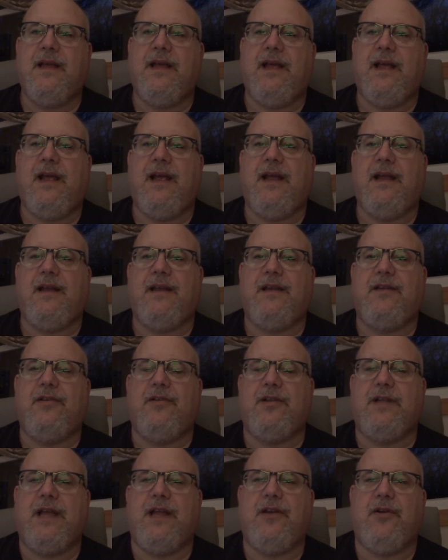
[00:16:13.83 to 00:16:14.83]
and
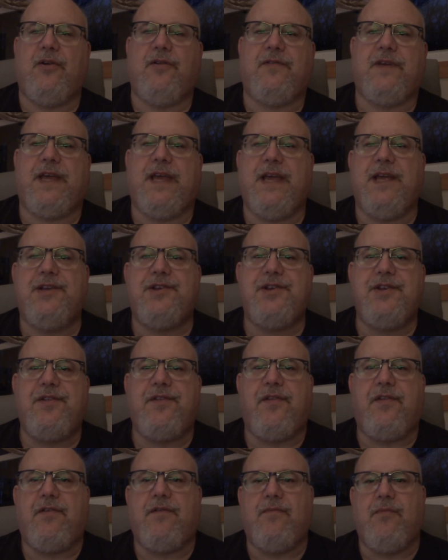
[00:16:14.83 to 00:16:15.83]
you'll get
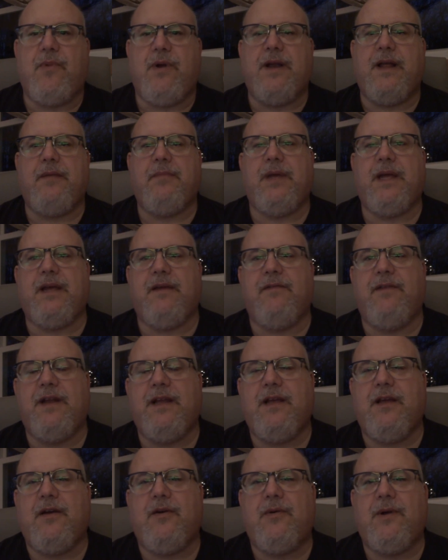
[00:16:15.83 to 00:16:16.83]
notifications from when I make a
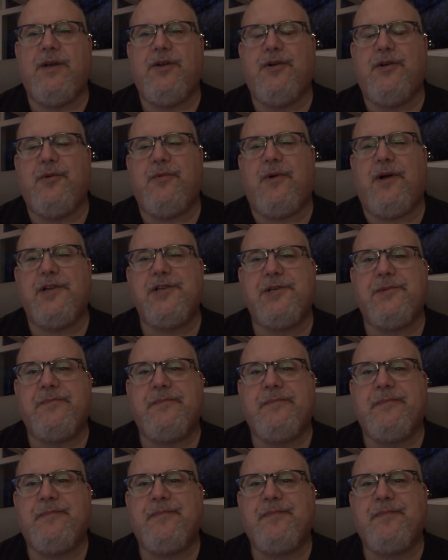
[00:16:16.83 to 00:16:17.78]
video and you can watch them.